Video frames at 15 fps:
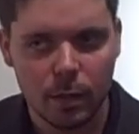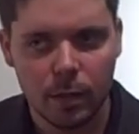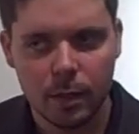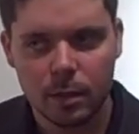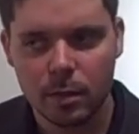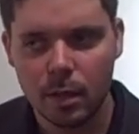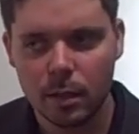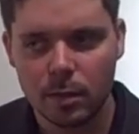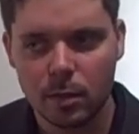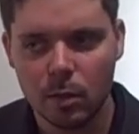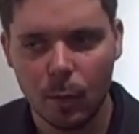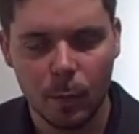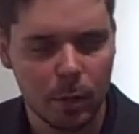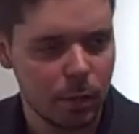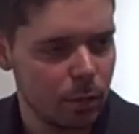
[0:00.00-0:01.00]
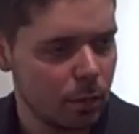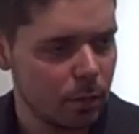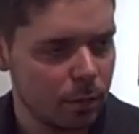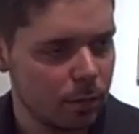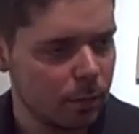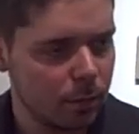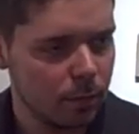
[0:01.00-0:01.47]
it's not so much,
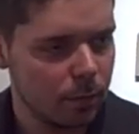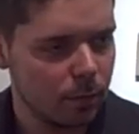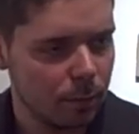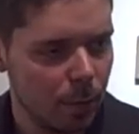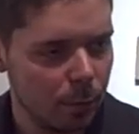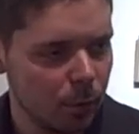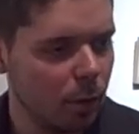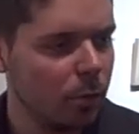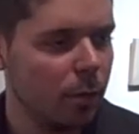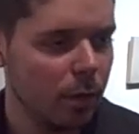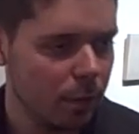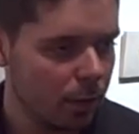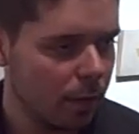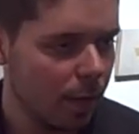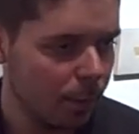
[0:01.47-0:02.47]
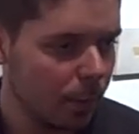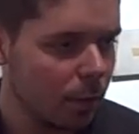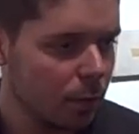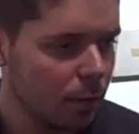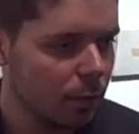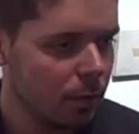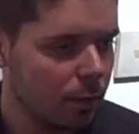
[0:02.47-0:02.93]
people don't get it
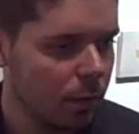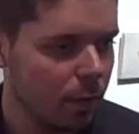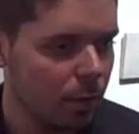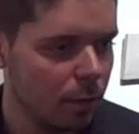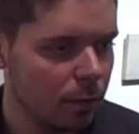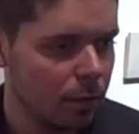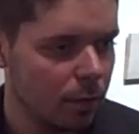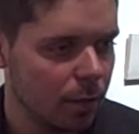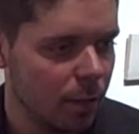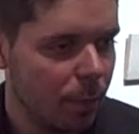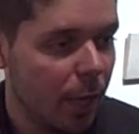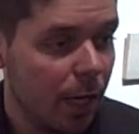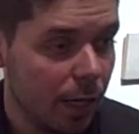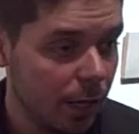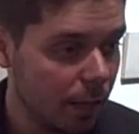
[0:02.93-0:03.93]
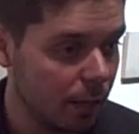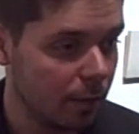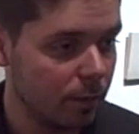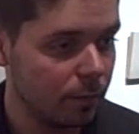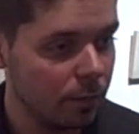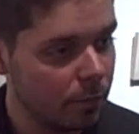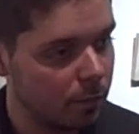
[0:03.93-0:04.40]
that much. It's a painting
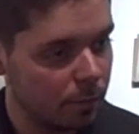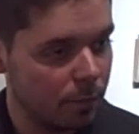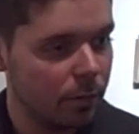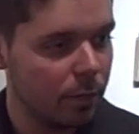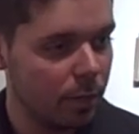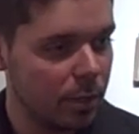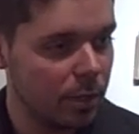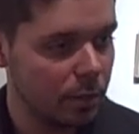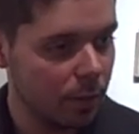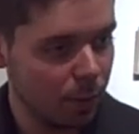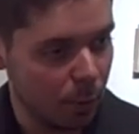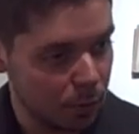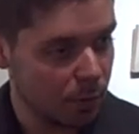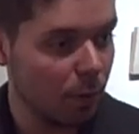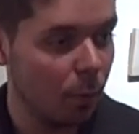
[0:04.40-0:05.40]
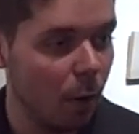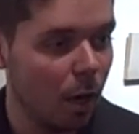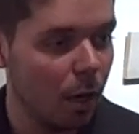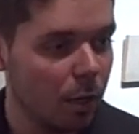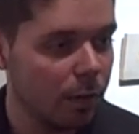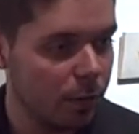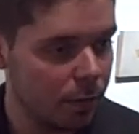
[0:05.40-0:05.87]
and it goes on the
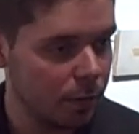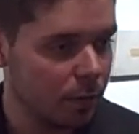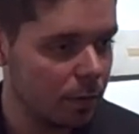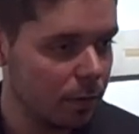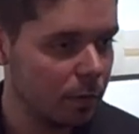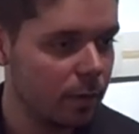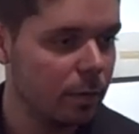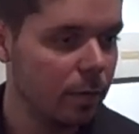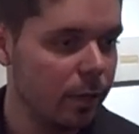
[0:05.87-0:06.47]
wall and there it is.